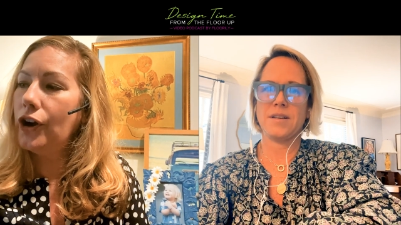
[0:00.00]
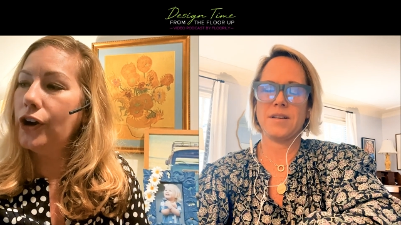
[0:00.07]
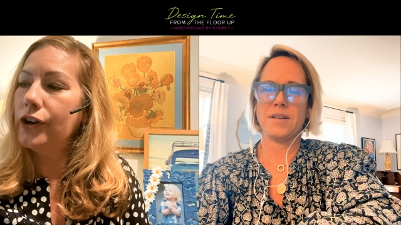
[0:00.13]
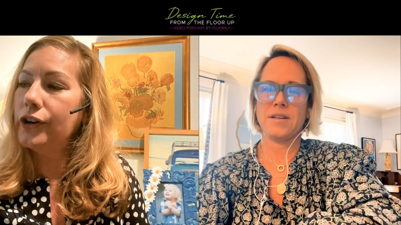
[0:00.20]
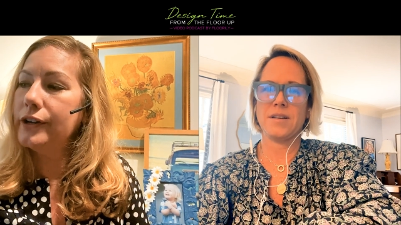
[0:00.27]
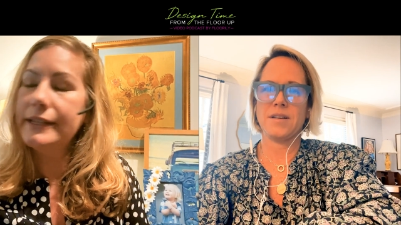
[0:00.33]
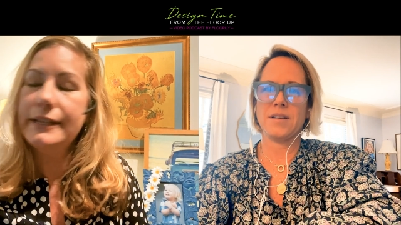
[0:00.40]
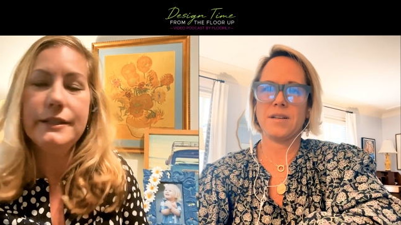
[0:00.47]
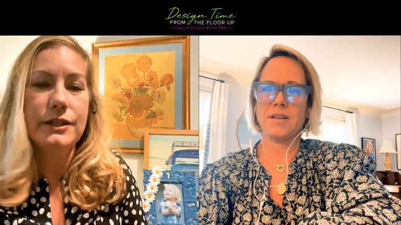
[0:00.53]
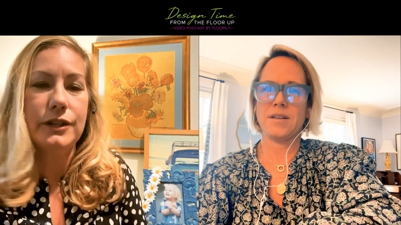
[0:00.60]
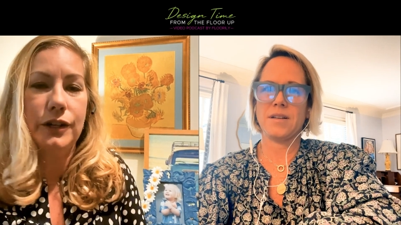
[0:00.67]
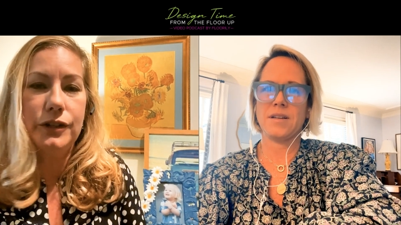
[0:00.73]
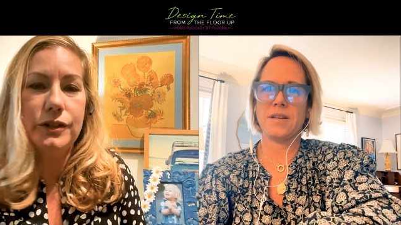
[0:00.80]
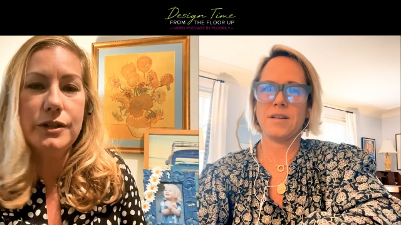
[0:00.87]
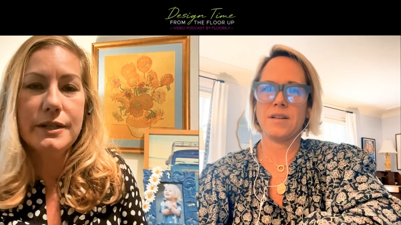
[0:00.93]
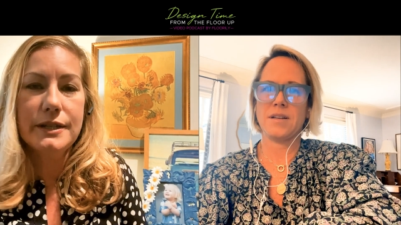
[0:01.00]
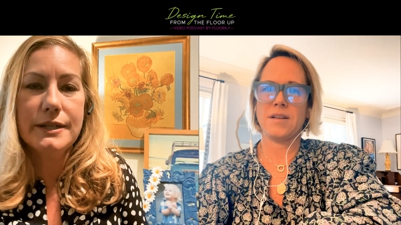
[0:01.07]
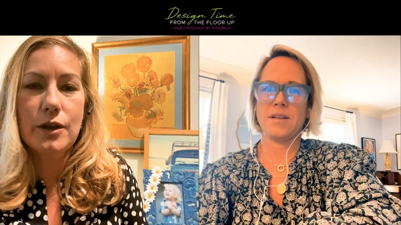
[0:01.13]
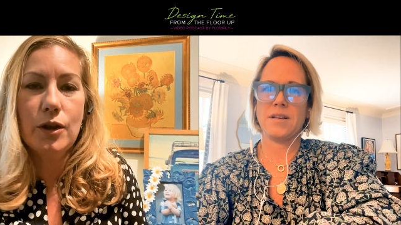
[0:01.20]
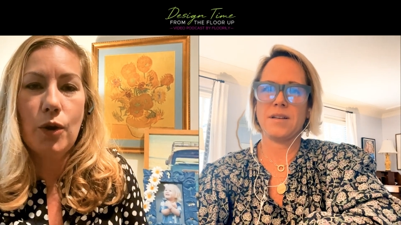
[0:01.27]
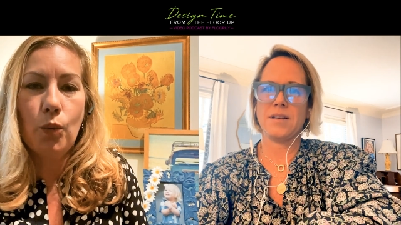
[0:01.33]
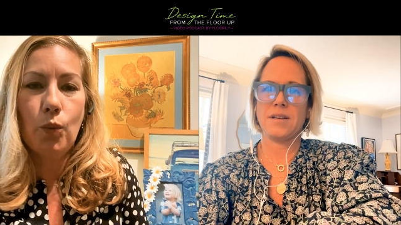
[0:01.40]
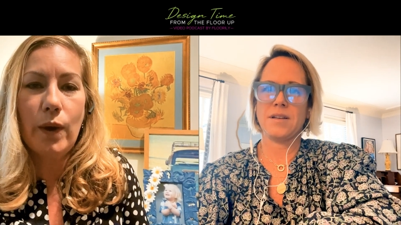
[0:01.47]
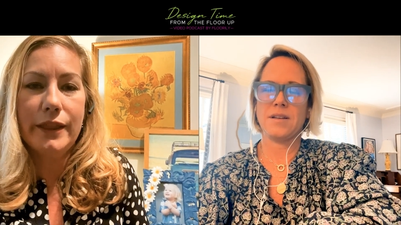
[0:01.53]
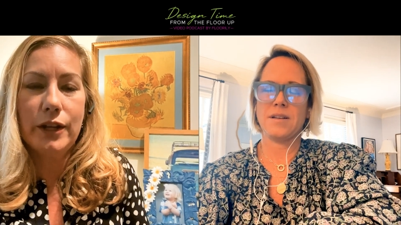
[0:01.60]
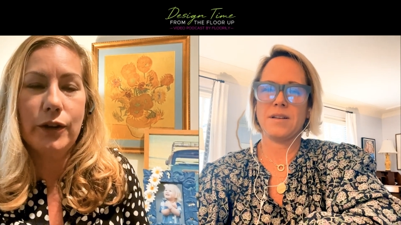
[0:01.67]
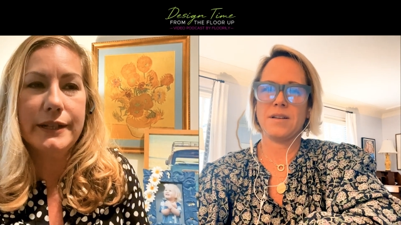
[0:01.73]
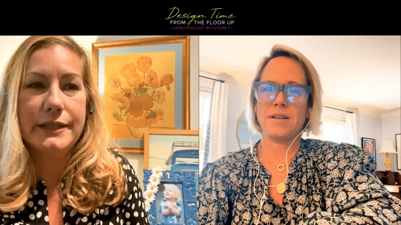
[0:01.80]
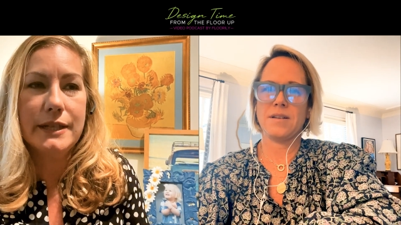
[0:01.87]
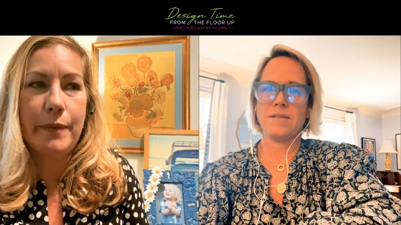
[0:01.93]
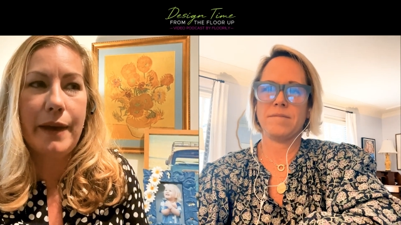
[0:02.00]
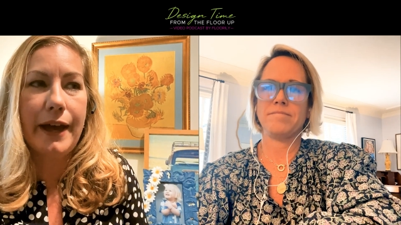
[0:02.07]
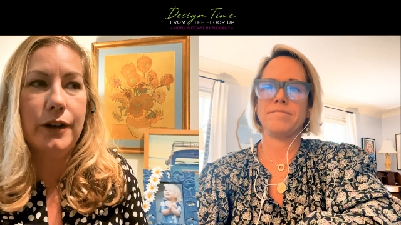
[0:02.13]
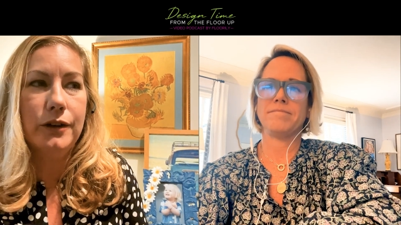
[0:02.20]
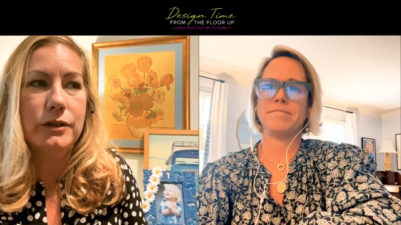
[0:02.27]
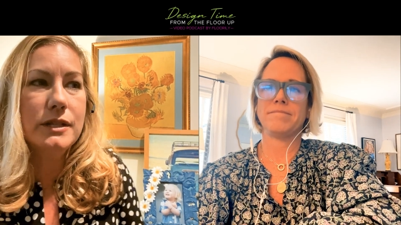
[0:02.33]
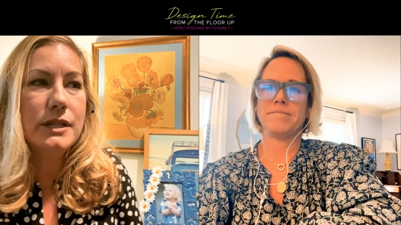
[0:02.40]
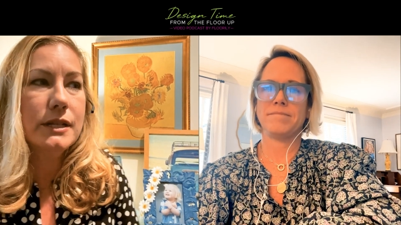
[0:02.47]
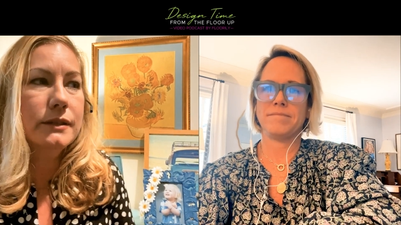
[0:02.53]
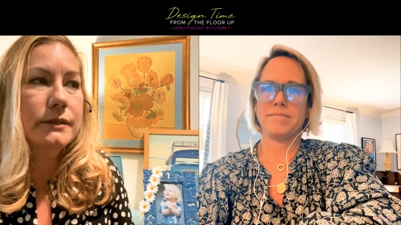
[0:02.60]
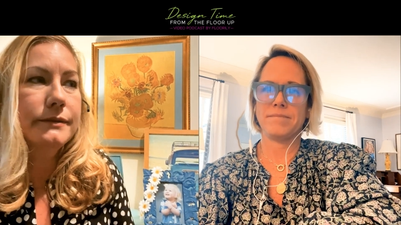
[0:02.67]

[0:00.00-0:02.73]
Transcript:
Speaker 1: our listeners, whether it's about